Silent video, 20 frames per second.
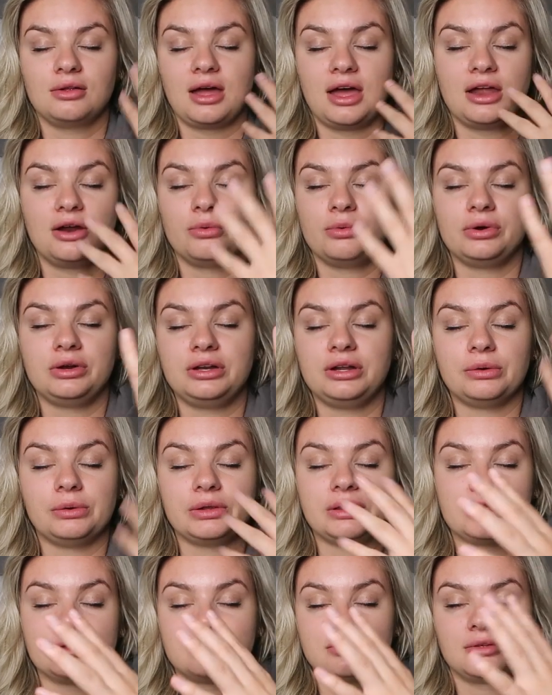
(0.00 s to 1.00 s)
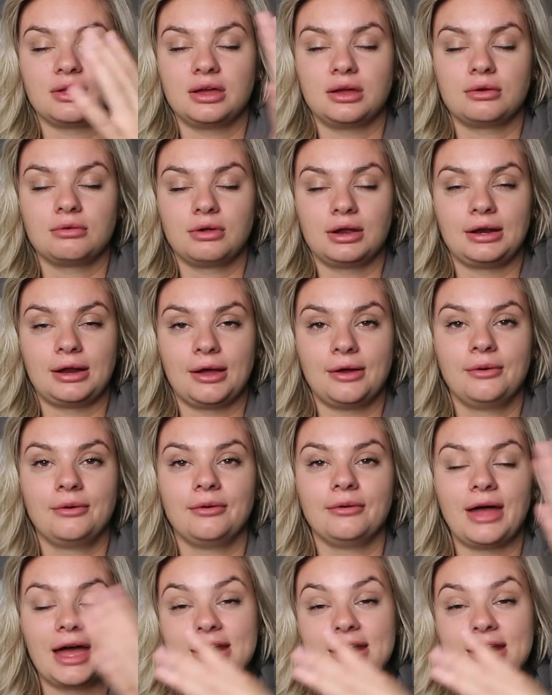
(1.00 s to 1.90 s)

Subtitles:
don't want to deal with this like right now.